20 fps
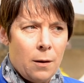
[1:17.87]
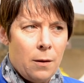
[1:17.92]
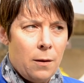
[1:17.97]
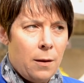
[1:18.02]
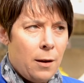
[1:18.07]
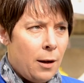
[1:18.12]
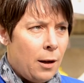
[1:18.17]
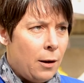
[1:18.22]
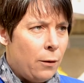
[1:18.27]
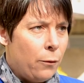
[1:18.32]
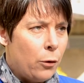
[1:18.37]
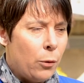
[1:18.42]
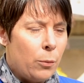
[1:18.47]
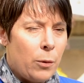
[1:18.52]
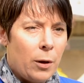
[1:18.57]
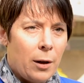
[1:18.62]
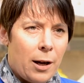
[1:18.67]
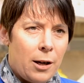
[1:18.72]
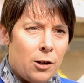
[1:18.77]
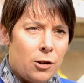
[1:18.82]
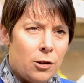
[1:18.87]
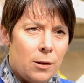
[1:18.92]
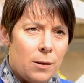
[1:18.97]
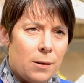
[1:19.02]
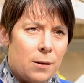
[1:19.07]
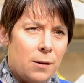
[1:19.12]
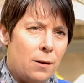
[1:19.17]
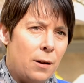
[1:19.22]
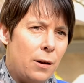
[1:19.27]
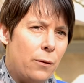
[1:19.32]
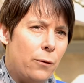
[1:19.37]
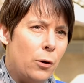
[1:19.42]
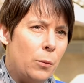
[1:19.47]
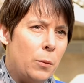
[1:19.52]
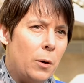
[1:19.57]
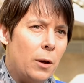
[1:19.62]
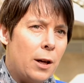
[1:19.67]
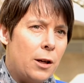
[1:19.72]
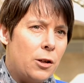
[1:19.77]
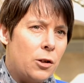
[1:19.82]
their formulations. So their
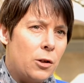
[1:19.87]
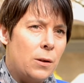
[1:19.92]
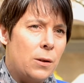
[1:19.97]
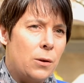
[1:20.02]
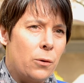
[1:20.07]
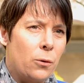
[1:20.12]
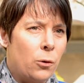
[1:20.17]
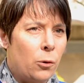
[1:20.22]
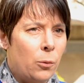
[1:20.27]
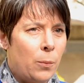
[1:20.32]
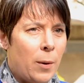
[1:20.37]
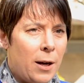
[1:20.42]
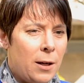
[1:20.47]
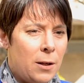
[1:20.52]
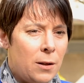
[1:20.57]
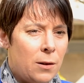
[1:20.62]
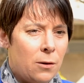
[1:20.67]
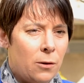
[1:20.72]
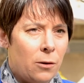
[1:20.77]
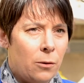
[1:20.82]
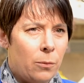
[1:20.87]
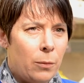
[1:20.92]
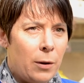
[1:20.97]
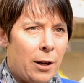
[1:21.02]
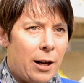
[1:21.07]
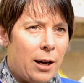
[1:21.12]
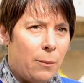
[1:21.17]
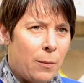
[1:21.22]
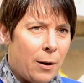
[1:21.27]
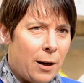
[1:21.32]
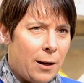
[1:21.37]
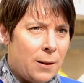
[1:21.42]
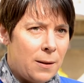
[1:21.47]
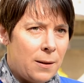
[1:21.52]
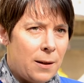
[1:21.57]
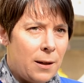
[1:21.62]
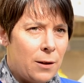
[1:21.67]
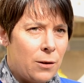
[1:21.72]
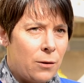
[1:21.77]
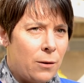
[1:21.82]
formulations are all based on
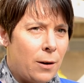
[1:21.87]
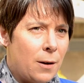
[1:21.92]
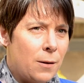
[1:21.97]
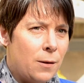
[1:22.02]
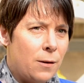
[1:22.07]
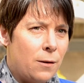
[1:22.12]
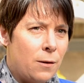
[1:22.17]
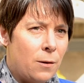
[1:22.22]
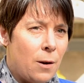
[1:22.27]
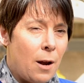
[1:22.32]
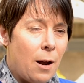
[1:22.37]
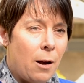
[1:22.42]
plant-based extracts,